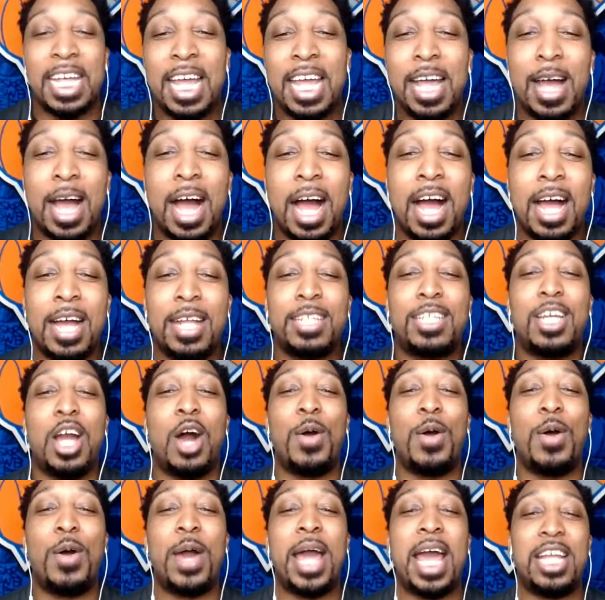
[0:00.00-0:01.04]
But on some
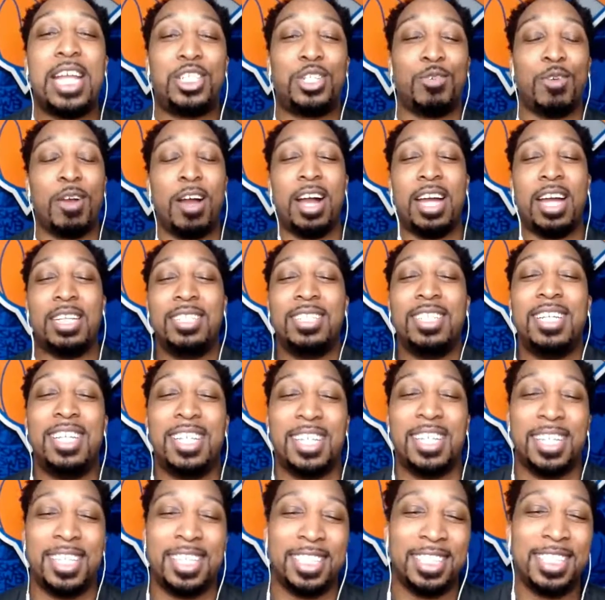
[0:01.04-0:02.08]
real stuff,
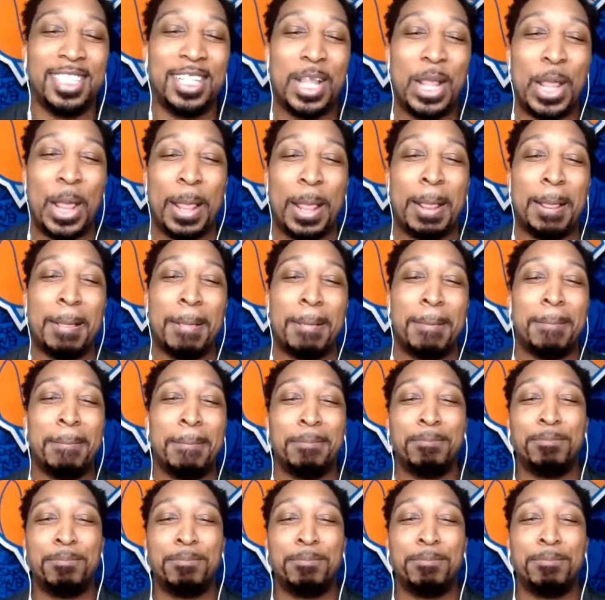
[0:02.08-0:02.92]
though, defensively,